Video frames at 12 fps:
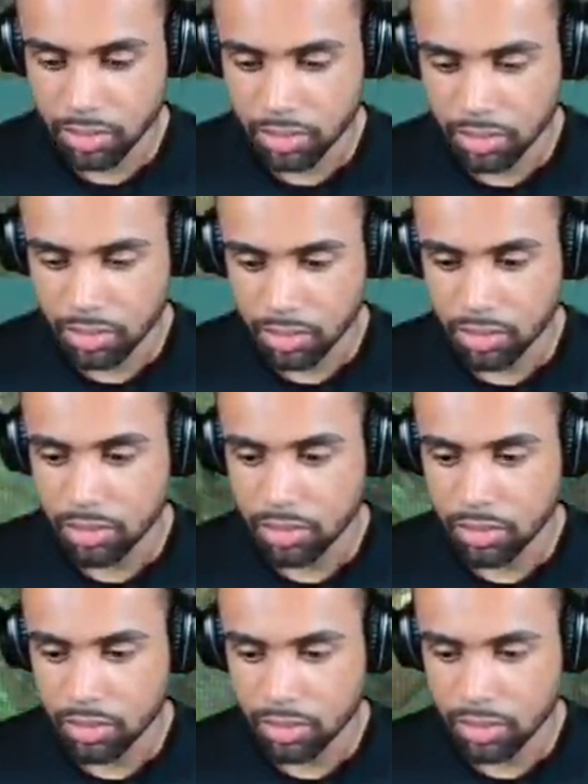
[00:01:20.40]

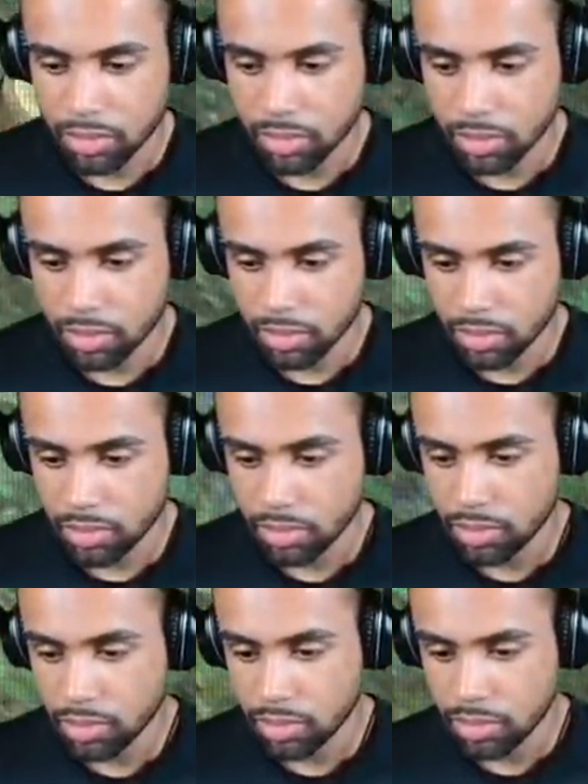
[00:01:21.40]

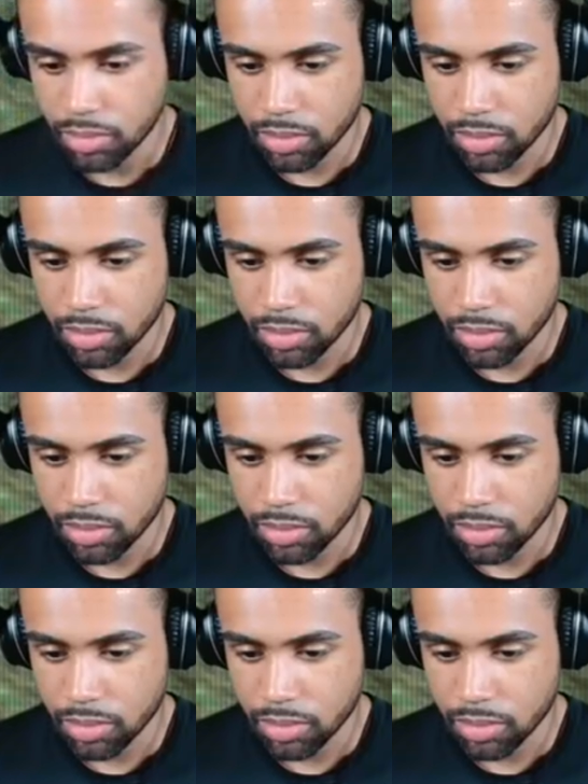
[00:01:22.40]
(silence)